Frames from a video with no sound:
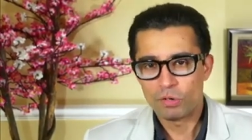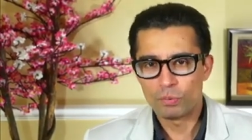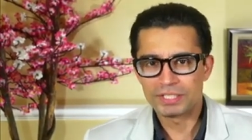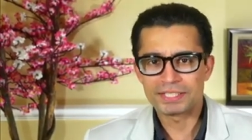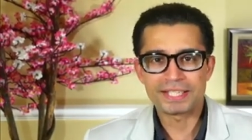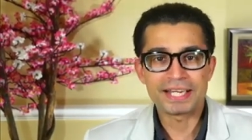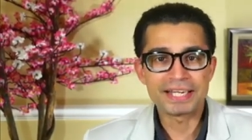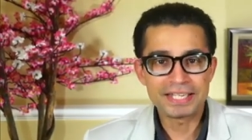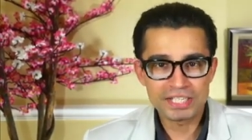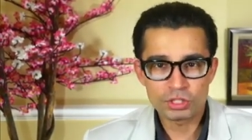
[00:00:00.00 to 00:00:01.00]
which is a
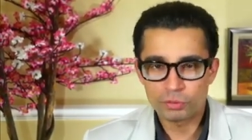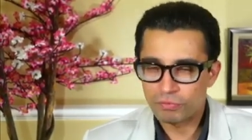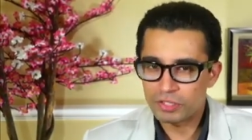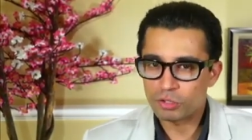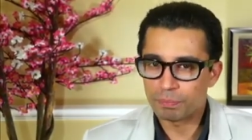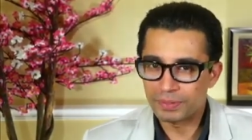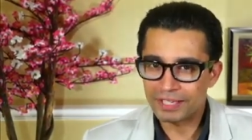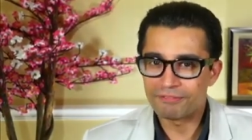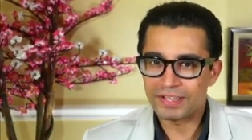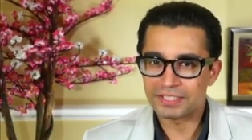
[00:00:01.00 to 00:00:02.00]
condition where your
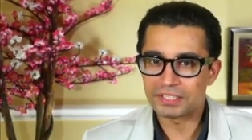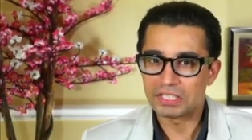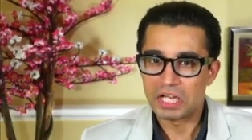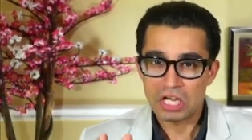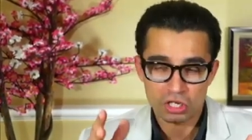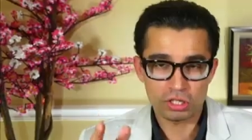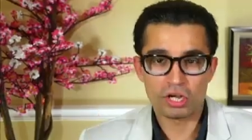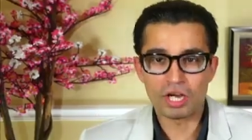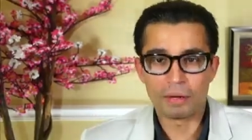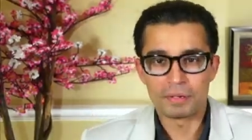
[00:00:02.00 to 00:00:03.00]
blood vessels
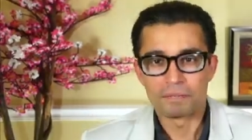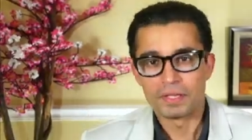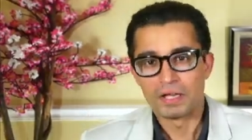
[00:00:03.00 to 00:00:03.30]
clog up.